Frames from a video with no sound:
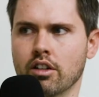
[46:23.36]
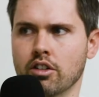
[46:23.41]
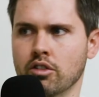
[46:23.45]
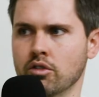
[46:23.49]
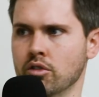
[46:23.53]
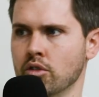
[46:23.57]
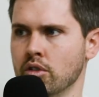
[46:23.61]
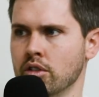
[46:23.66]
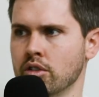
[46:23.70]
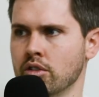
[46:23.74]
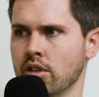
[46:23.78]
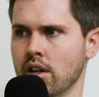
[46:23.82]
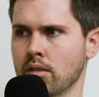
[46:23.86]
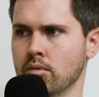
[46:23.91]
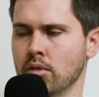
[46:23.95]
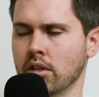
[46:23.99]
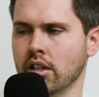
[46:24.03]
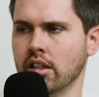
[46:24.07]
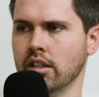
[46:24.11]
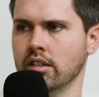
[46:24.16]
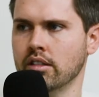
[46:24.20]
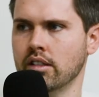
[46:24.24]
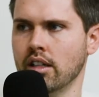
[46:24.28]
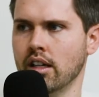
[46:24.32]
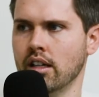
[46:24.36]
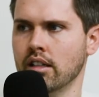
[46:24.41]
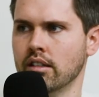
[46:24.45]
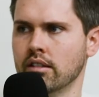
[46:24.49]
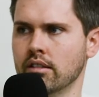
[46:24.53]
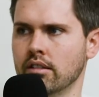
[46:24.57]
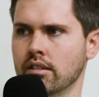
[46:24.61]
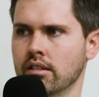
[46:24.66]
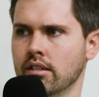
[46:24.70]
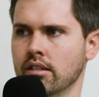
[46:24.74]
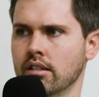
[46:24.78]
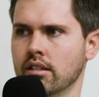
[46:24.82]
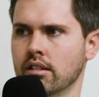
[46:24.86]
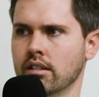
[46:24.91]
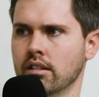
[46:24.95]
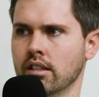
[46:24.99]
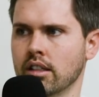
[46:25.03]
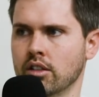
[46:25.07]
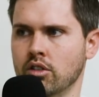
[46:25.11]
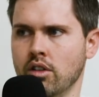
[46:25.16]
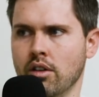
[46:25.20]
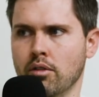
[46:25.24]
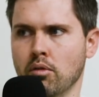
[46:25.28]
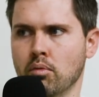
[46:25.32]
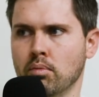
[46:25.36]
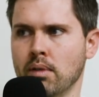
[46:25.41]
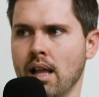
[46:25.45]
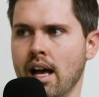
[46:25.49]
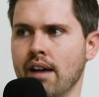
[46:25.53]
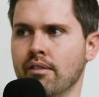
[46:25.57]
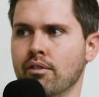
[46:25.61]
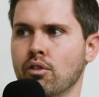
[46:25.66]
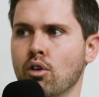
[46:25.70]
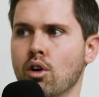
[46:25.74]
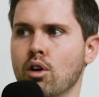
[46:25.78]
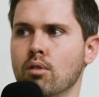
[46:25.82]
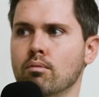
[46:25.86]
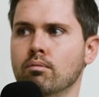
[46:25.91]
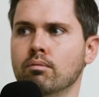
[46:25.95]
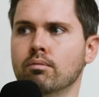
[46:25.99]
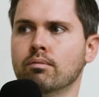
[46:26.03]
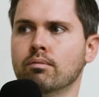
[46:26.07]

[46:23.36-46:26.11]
are you doing direct bookings yet? Like, do you have? We're, we're trying